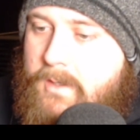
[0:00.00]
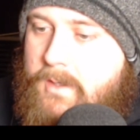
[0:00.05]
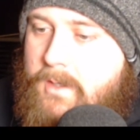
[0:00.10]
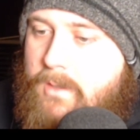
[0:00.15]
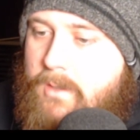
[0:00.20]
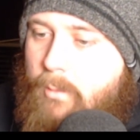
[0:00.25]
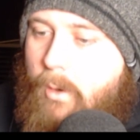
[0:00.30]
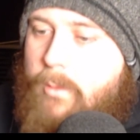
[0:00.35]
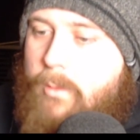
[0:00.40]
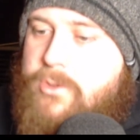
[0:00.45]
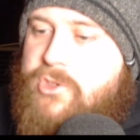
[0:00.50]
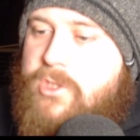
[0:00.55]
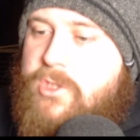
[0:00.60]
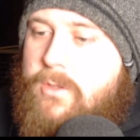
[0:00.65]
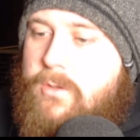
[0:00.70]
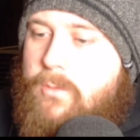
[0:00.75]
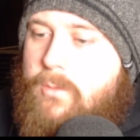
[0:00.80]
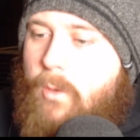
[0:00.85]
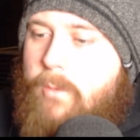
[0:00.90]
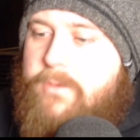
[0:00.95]
What
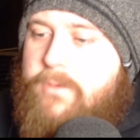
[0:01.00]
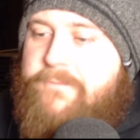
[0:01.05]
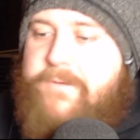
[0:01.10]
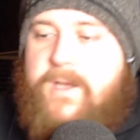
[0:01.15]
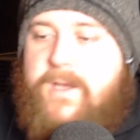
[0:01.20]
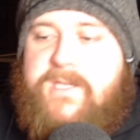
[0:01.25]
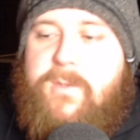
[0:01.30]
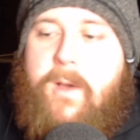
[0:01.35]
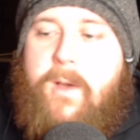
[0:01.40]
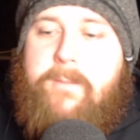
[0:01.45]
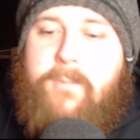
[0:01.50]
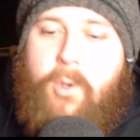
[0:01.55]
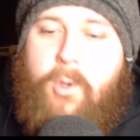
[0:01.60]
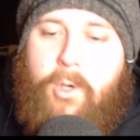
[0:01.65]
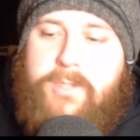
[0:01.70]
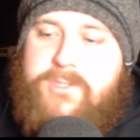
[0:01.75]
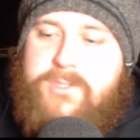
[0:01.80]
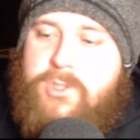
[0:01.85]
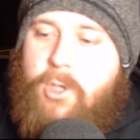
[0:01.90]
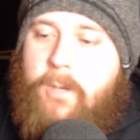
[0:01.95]
would fuck you up
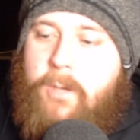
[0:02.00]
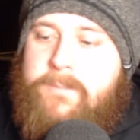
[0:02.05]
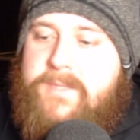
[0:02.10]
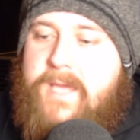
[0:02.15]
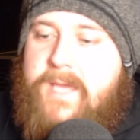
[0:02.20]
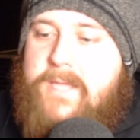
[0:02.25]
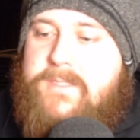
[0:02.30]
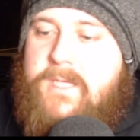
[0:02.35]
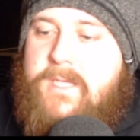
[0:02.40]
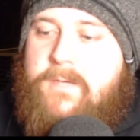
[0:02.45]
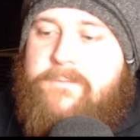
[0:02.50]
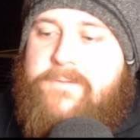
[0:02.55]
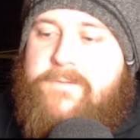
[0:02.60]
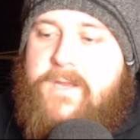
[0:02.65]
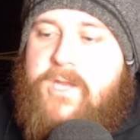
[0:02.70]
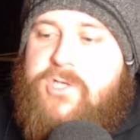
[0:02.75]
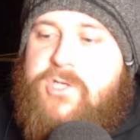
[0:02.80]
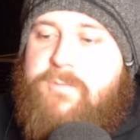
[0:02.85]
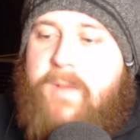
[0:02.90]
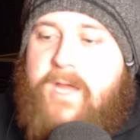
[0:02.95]
more? Tom getting
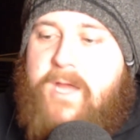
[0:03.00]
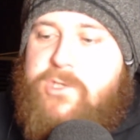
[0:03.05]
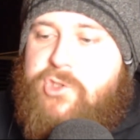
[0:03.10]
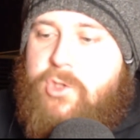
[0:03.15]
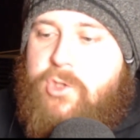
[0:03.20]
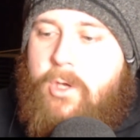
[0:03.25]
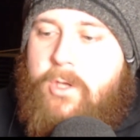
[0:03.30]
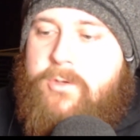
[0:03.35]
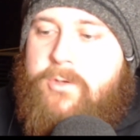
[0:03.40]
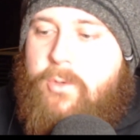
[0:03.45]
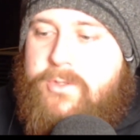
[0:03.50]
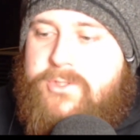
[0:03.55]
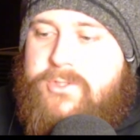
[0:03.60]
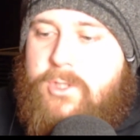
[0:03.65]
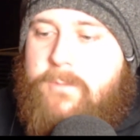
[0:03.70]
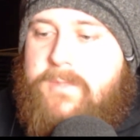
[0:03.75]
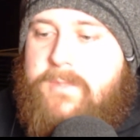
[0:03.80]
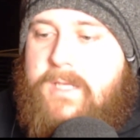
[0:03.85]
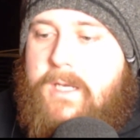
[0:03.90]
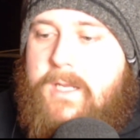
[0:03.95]
finished by Jon or
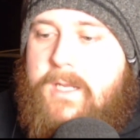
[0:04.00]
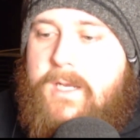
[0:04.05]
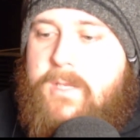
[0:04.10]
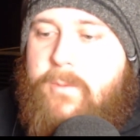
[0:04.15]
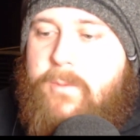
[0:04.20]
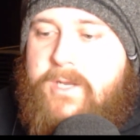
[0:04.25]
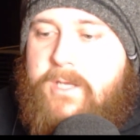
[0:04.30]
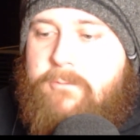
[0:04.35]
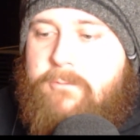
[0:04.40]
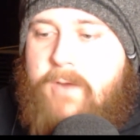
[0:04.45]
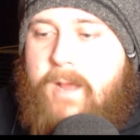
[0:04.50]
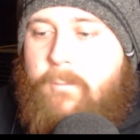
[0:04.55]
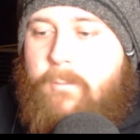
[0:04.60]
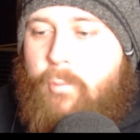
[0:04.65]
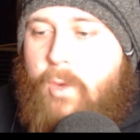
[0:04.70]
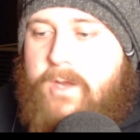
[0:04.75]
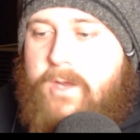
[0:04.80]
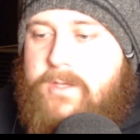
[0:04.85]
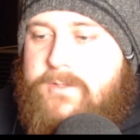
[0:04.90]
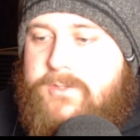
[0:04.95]
Tom clearly winning round
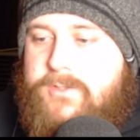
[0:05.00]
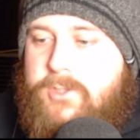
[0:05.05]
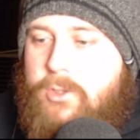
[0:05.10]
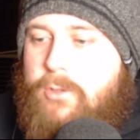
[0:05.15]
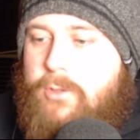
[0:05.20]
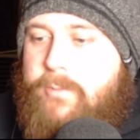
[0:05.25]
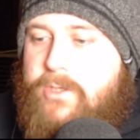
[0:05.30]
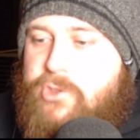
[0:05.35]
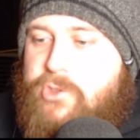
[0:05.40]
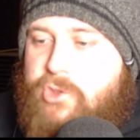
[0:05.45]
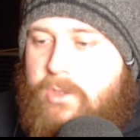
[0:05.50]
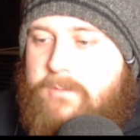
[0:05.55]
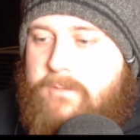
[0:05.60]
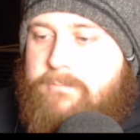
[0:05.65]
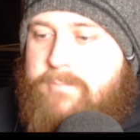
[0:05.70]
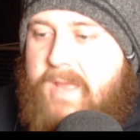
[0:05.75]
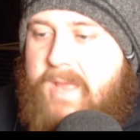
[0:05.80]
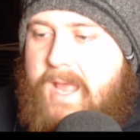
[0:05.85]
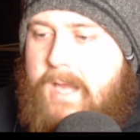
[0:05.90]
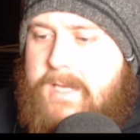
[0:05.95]
1 and 2, but Jon
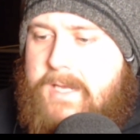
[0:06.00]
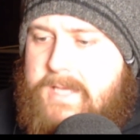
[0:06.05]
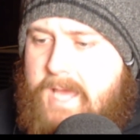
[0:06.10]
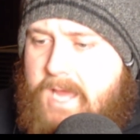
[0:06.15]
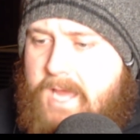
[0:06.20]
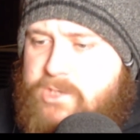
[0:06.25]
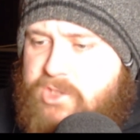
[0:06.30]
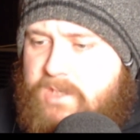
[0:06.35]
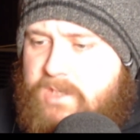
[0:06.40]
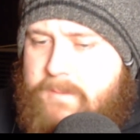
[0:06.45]
barely edging him